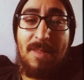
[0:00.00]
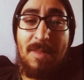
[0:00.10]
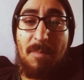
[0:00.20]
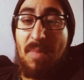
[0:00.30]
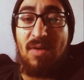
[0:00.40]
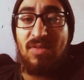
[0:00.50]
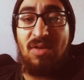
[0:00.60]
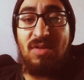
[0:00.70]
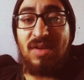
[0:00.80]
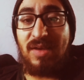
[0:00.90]

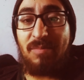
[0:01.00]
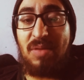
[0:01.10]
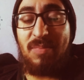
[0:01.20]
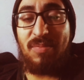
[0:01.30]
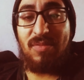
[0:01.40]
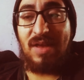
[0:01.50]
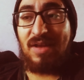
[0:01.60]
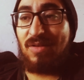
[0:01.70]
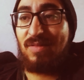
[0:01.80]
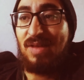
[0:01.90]
marathon looking people
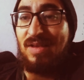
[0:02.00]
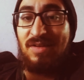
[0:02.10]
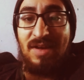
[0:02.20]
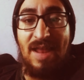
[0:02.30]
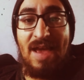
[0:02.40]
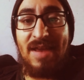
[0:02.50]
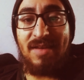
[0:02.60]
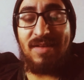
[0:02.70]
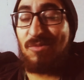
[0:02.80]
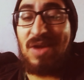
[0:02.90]
like in a
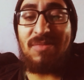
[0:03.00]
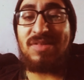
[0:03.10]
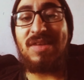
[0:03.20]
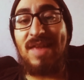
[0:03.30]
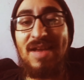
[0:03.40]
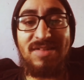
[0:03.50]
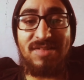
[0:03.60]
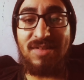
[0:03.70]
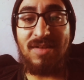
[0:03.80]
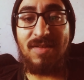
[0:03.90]
line. That we haven't seen that
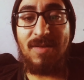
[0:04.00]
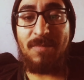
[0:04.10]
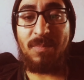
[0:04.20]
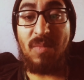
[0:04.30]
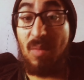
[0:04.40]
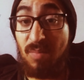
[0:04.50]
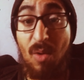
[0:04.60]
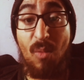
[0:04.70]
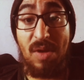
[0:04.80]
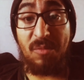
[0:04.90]
shit.
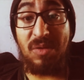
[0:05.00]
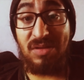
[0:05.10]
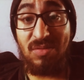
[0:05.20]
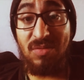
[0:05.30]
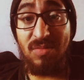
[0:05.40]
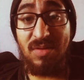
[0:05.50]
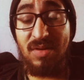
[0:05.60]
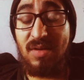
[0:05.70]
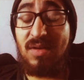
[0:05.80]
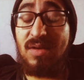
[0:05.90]
But when we do,
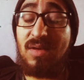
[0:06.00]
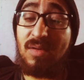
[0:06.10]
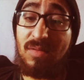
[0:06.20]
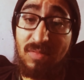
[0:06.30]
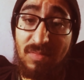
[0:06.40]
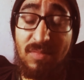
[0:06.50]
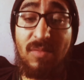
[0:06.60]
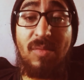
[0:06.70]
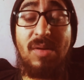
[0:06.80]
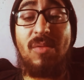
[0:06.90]

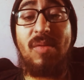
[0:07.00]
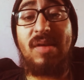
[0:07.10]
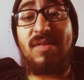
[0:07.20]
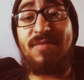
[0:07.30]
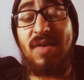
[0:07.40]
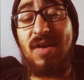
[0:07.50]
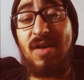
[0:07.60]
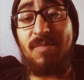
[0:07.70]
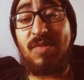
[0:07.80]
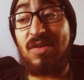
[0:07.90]
we gonna raise the fuck
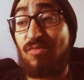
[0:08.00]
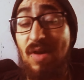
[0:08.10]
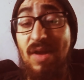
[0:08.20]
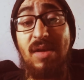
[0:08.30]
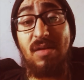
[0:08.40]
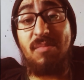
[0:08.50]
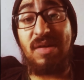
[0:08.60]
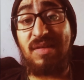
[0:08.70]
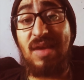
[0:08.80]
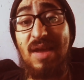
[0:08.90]
up, because right here in
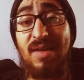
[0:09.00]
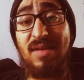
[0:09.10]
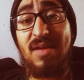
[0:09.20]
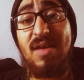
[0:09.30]
Mexicali,